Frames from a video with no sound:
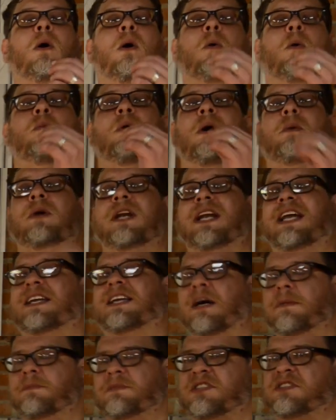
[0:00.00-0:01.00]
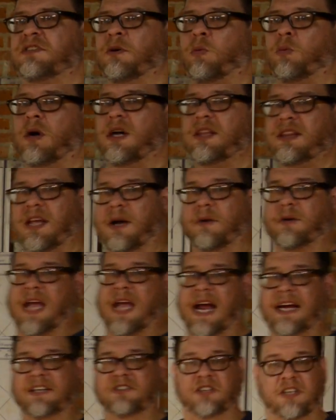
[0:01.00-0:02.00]
Well, when he comes to one
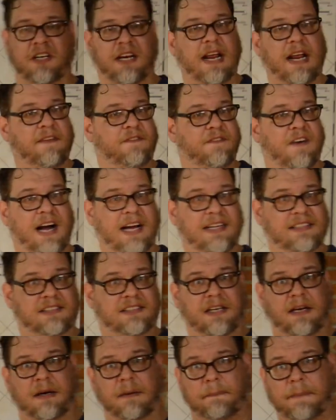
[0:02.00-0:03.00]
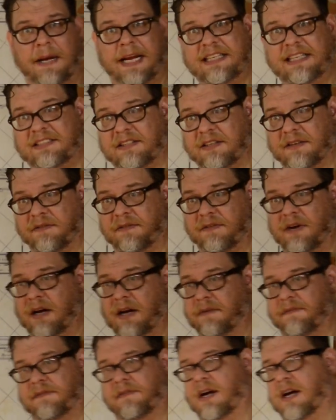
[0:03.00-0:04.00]
location, he finds a piece of
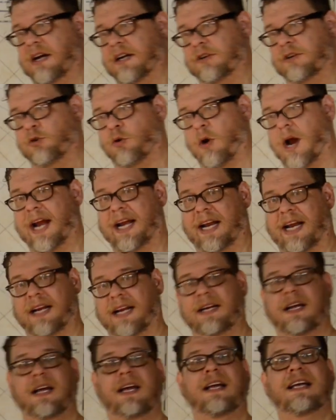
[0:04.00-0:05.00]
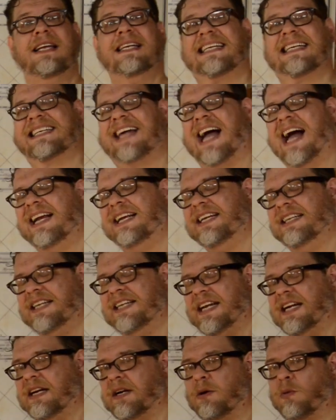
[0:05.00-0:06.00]
granite kind of
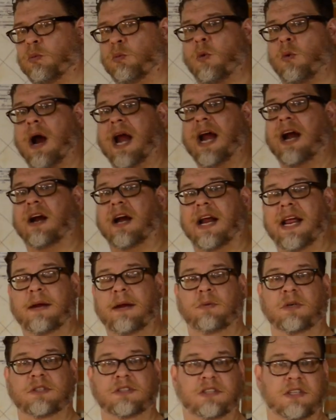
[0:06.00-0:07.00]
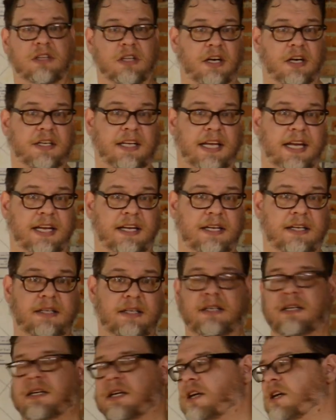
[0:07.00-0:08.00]
near where he was looking
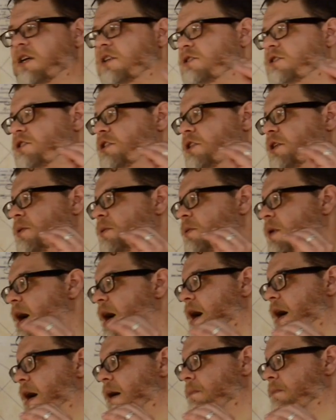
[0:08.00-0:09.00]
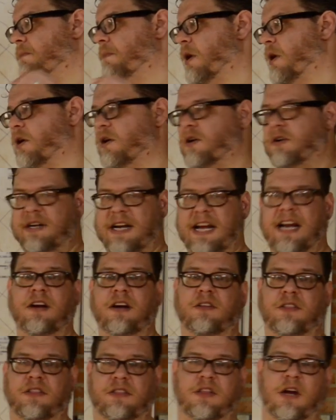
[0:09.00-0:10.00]
to, or
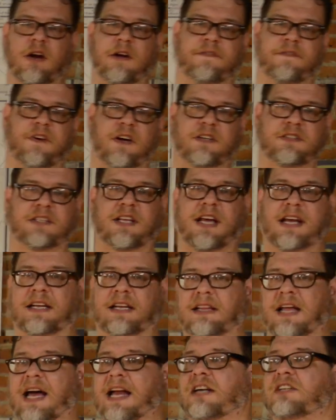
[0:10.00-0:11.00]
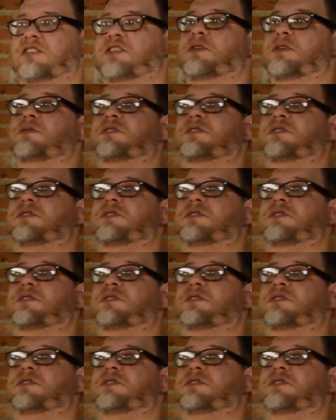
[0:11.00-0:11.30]
near the 31st line of latitude.